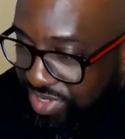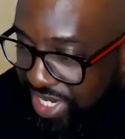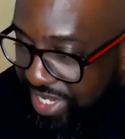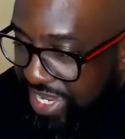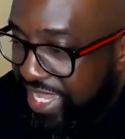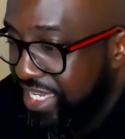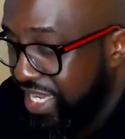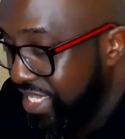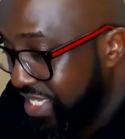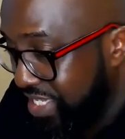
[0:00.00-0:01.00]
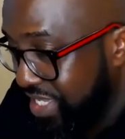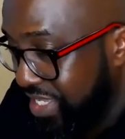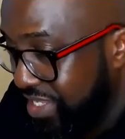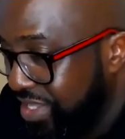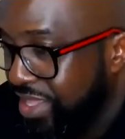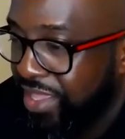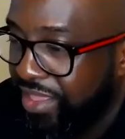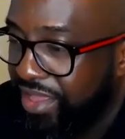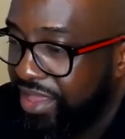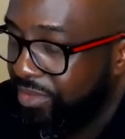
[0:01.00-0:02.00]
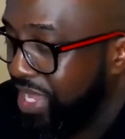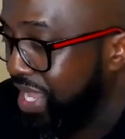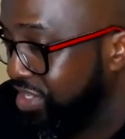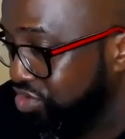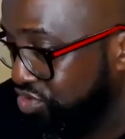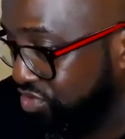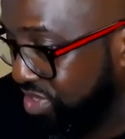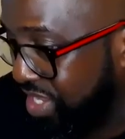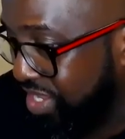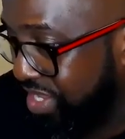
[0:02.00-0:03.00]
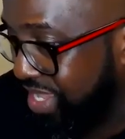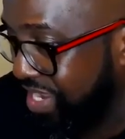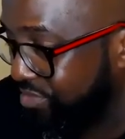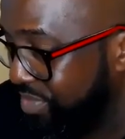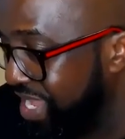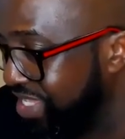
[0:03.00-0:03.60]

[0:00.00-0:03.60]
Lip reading: none of that. JT did. I knew how to buy